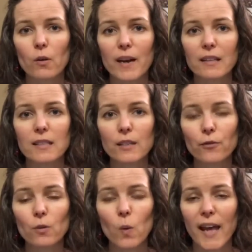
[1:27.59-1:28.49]
about the
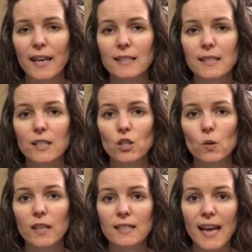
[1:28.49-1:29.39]
different ways that you
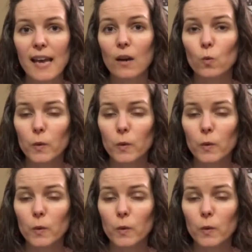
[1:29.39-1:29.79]
can take a